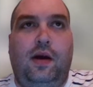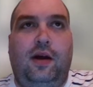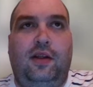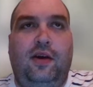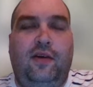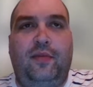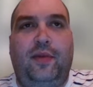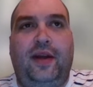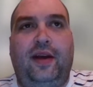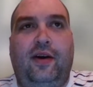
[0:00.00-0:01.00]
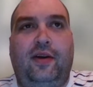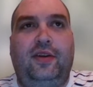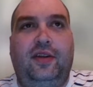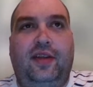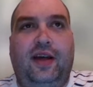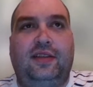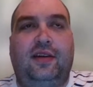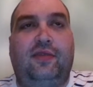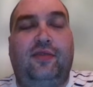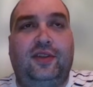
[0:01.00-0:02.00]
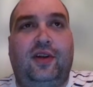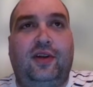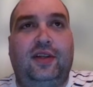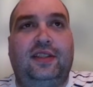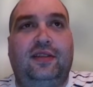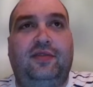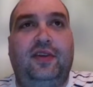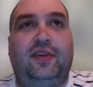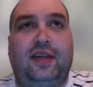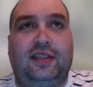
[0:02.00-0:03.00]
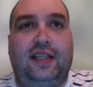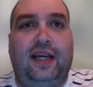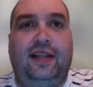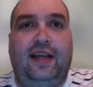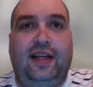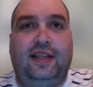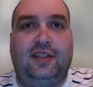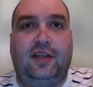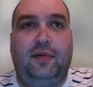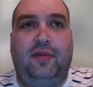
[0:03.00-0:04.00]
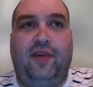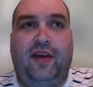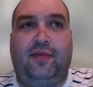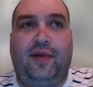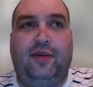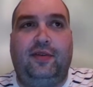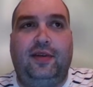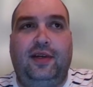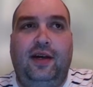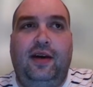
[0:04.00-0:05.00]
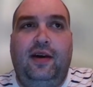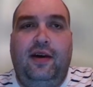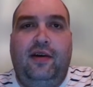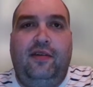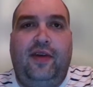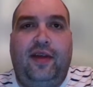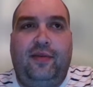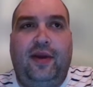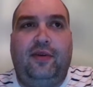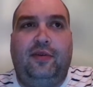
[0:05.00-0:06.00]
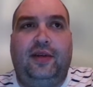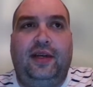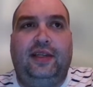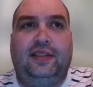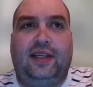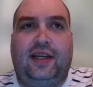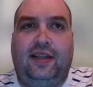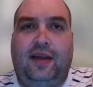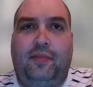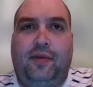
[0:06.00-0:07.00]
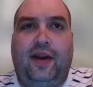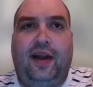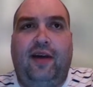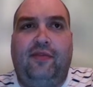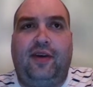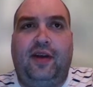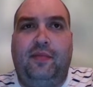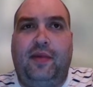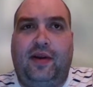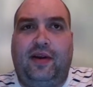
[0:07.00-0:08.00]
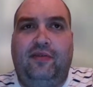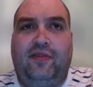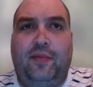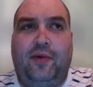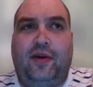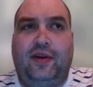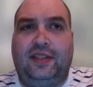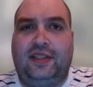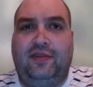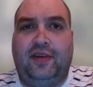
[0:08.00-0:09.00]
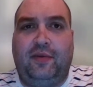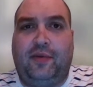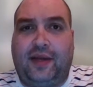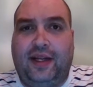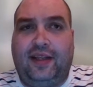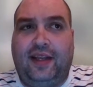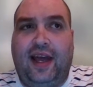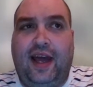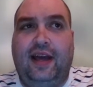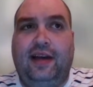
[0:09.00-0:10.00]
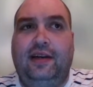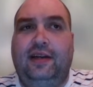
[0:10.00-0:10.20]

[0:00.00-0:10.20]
Hello, everybody. Our first artist of 2018 is going to be Faith Ringgold. Faith Ringgold is a contemporary African American female artist living and working today.